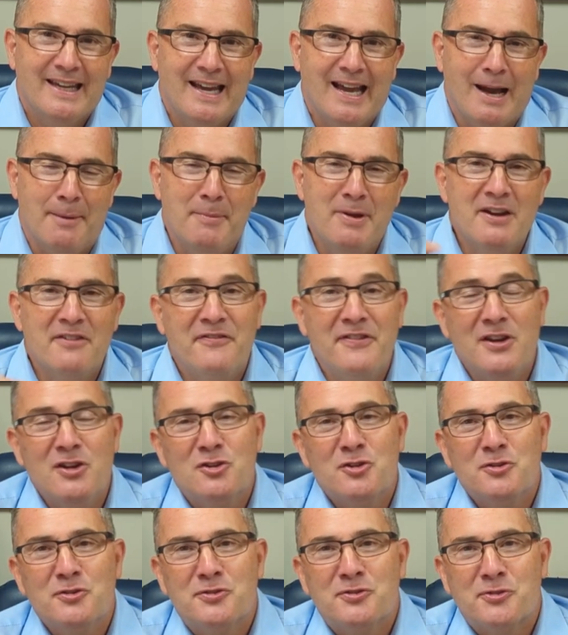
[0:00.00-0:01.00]
I'm in
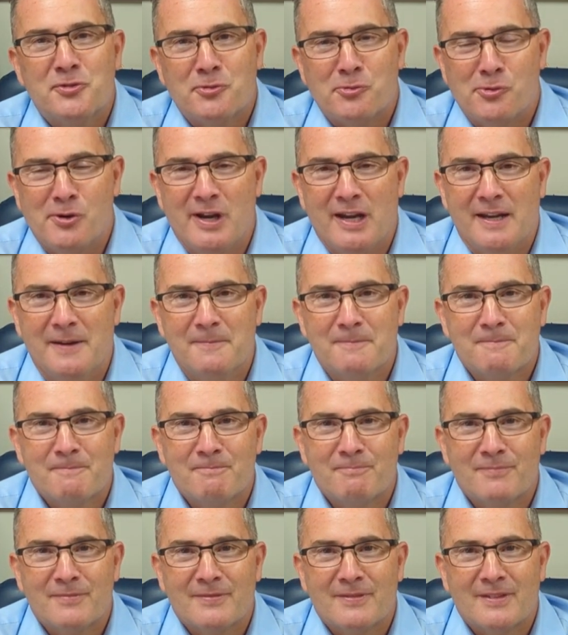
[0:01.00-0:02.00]
Ephesians 3.
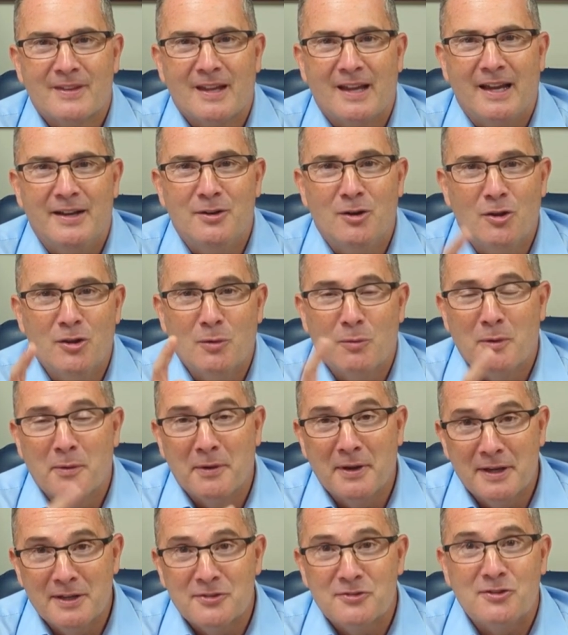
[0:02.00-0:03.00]
I know that we were
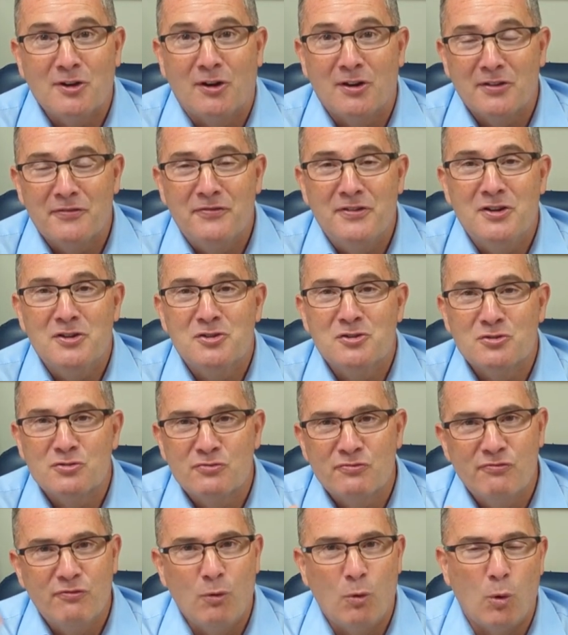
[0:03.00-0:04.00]
going to start Ephesians
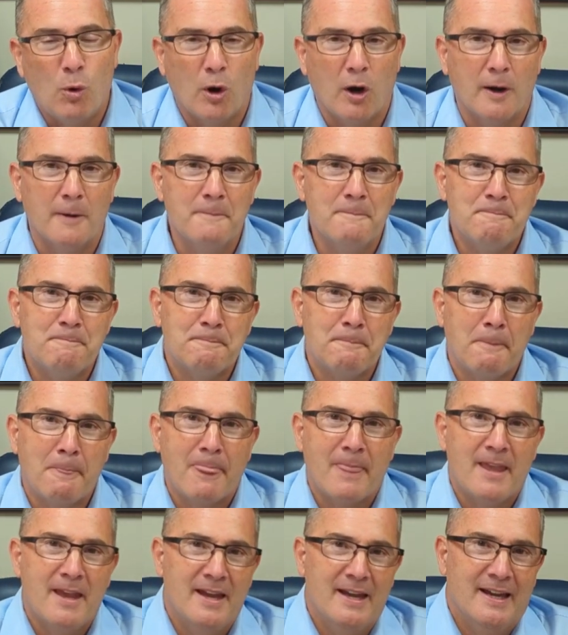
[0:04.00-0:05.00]
4,
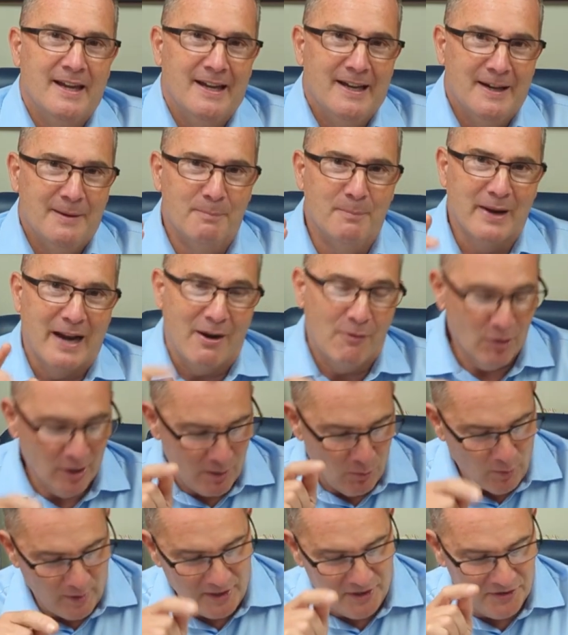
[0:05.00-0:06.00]
but I really
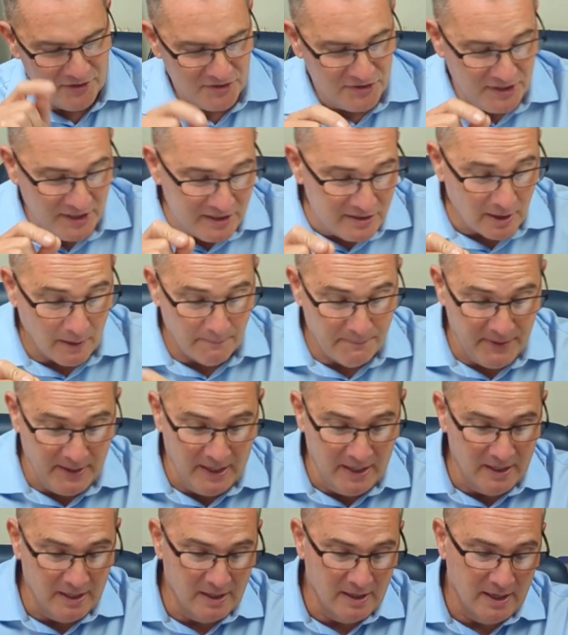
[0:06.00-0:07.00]
want you to see
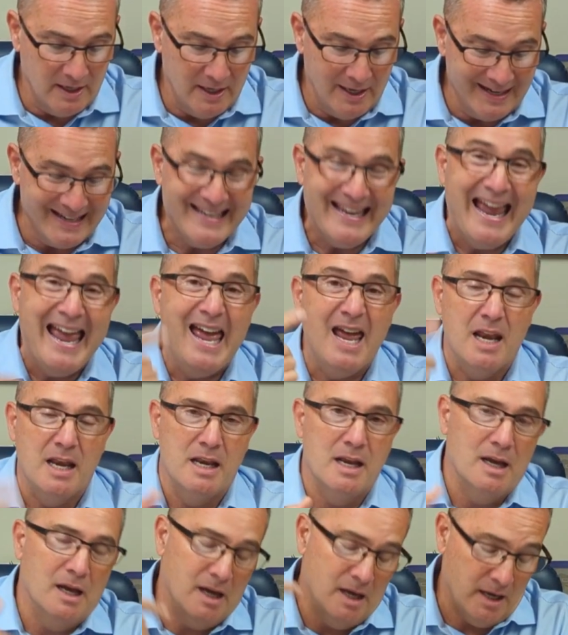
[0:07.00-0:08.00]
something
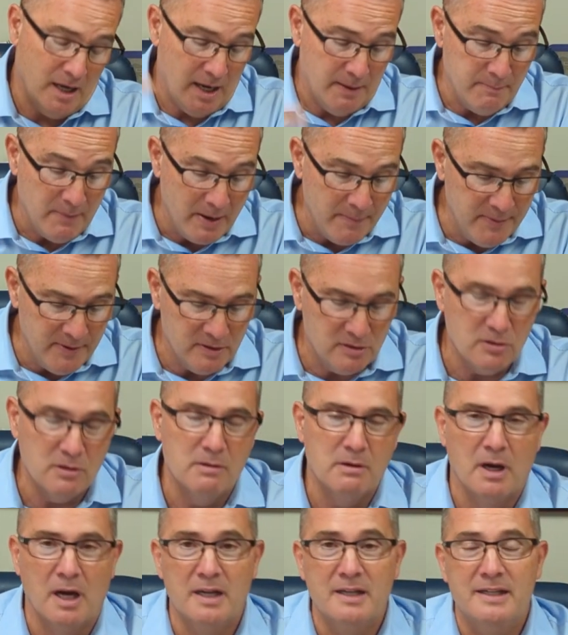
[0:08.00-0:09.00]
again, and maybe
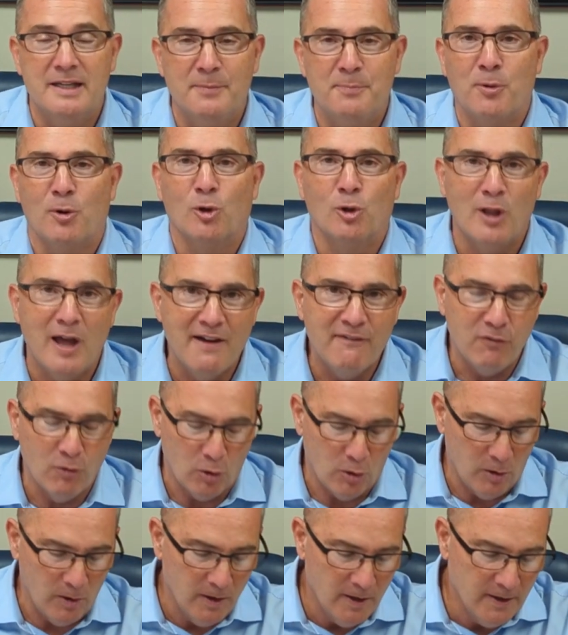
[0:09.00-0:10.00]
to a deeper
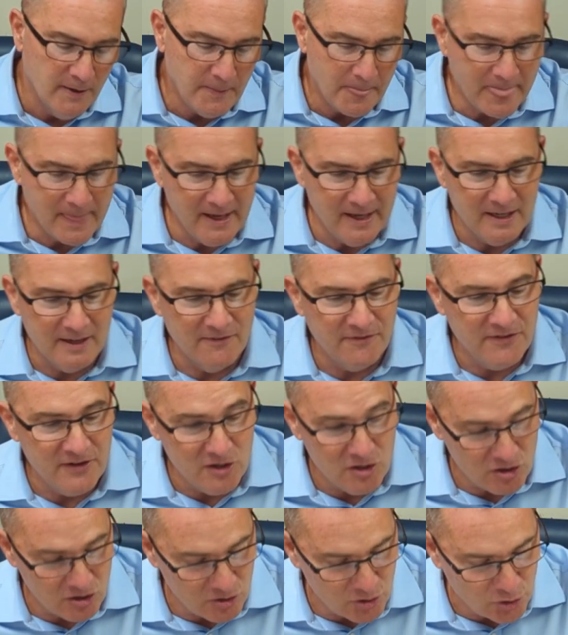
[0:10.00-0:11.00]
level in
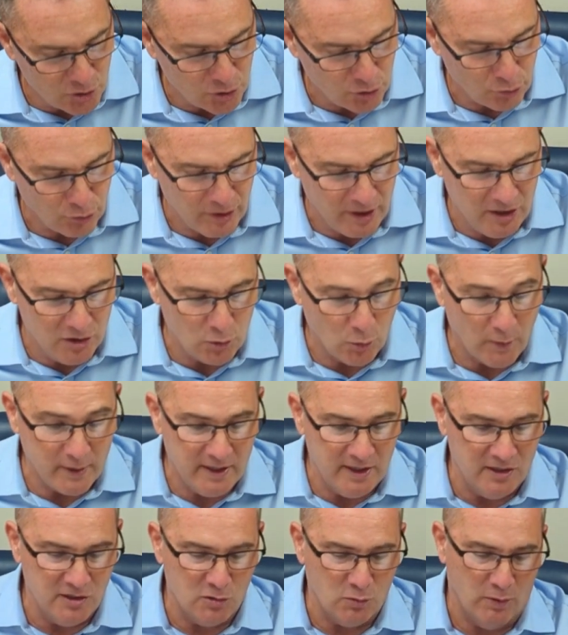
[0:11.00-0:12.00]
Ephesians 3, 20
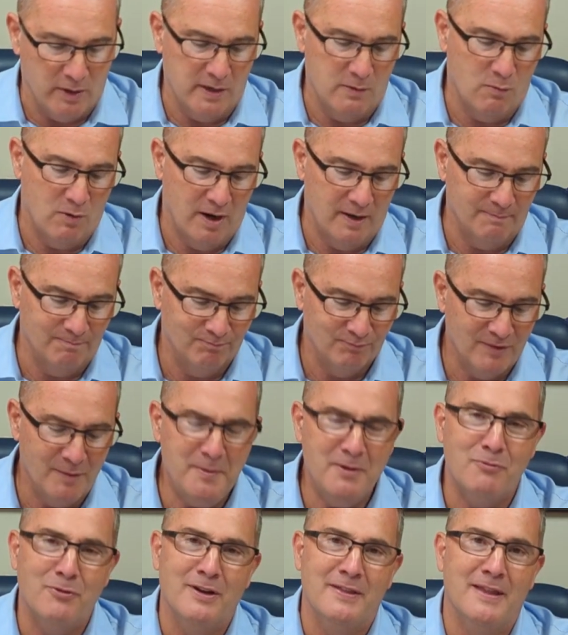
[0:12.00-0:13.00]
and 21. Let
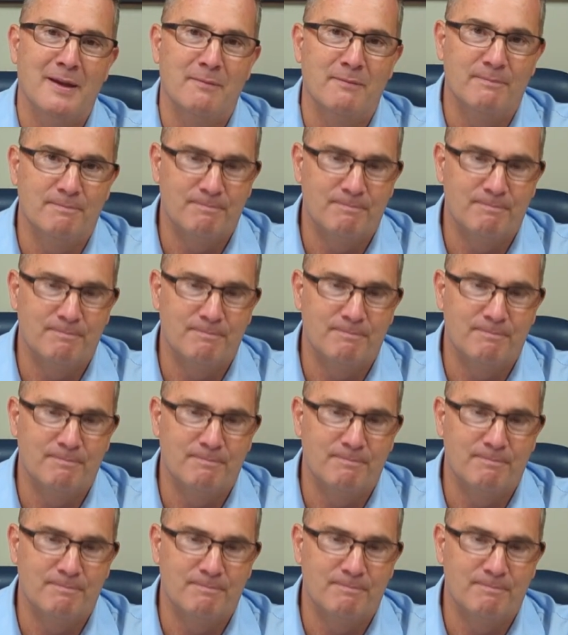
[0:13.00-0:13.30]
me read them.